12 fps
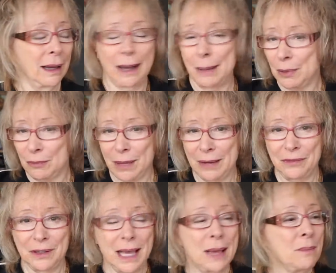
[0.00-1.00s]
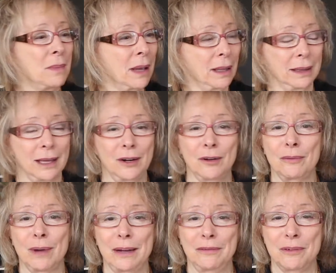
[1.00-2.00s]
I'm not right for them and they're not
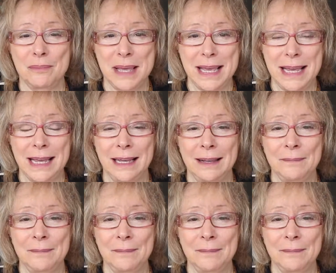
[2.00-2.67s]
right for me.